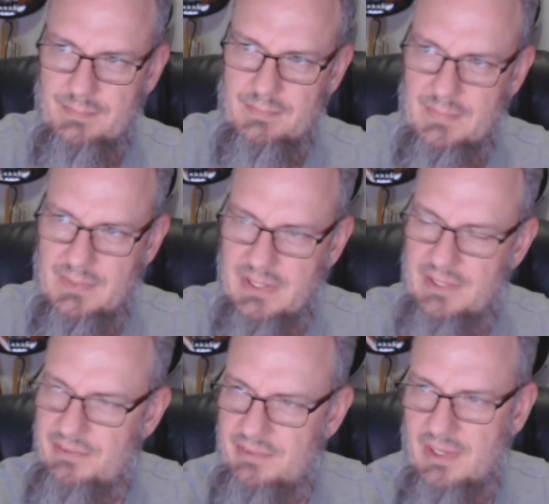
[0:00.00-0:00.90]

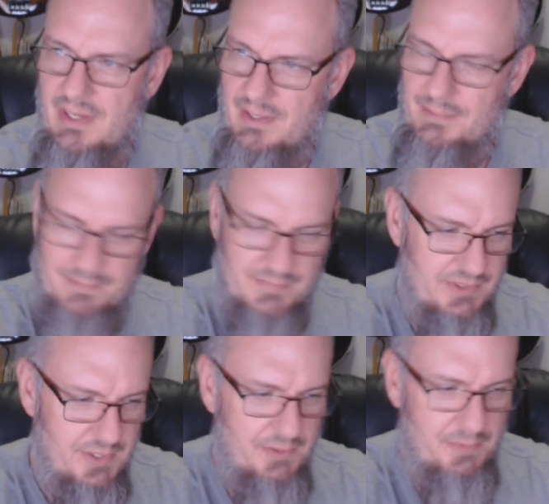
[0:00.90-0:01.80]
these,
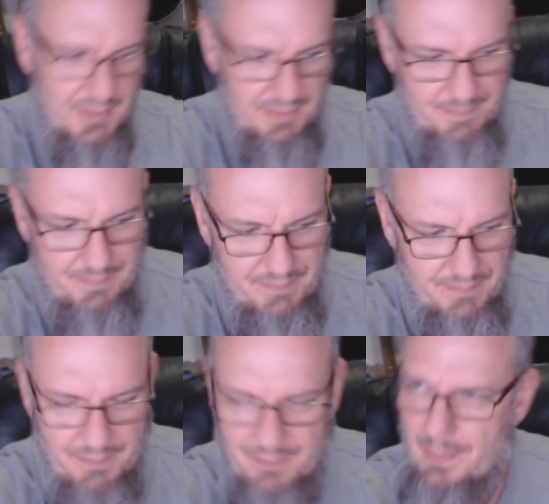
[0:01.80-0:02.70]
excuse me,
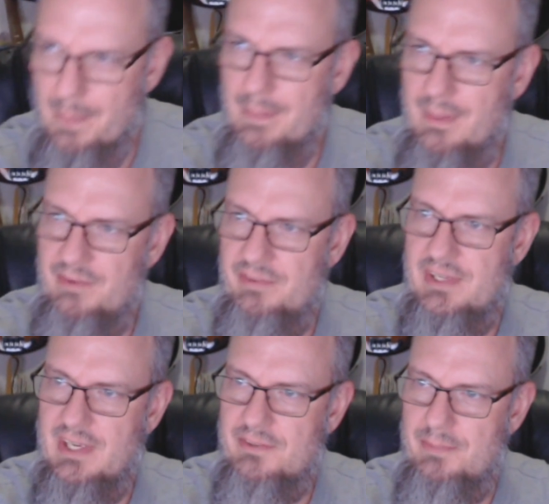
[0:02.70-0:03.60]

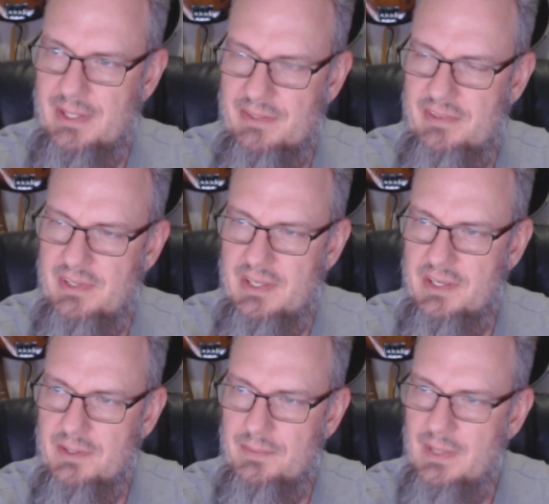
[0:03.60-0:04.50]
sticks mix in
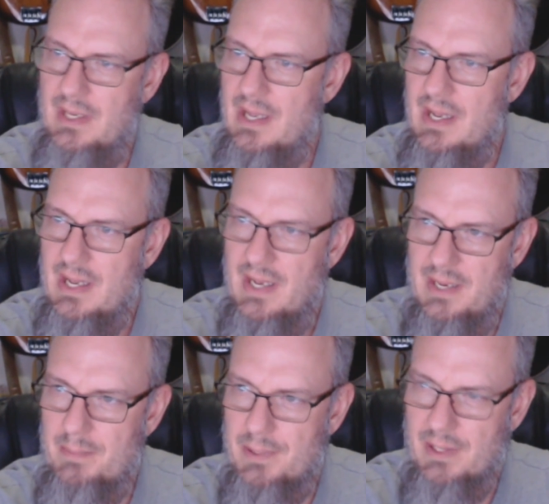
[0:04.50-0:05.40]
here,
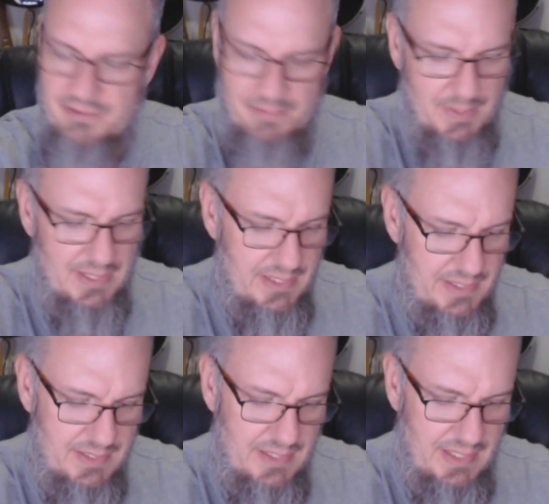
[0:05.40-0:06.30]
A+
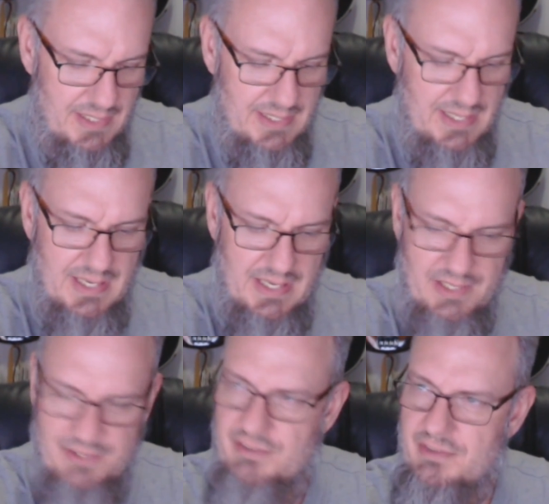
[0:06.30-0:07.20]
blend and
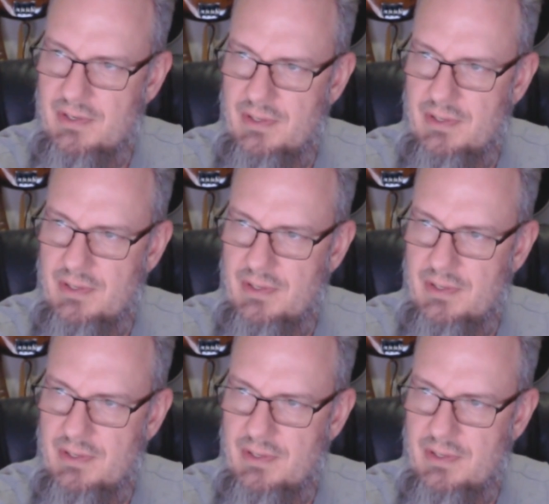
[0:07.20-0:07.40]
aged